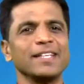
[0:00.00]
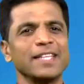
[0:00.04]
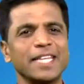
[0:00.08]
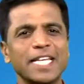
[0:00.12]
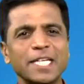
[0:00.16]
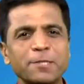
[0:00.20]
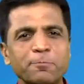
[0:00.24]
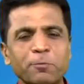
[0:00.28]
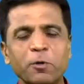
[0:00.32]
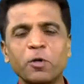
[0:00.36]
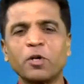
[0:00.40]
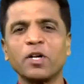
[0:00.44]

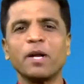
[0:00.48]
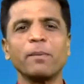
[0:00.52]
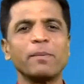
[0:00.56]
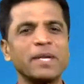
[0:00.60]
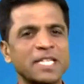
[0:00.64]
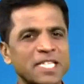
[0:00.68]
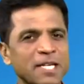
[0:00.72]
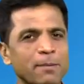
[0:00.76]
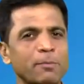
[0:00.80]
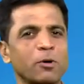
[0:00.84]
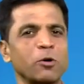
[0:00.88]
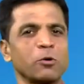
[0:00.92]
This program
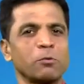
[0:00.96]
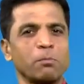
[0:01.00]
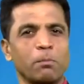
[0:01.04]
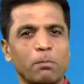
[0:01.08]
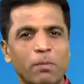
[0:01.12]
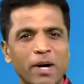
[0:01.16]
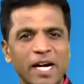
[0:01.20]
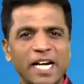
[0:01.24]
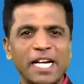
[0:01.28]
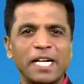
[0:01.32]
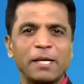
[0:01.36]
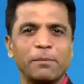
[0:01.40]
is about
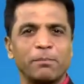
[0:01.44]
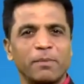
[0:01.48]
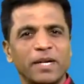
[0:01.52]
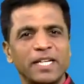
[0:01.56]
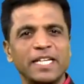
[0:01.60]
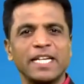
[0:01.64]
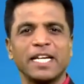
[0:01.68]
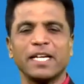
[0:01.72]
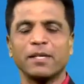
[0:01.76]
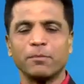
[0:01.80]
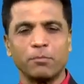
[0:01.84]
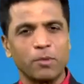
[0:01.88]
mind,
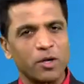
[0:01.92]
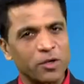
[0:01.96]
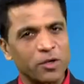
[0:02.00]
money, and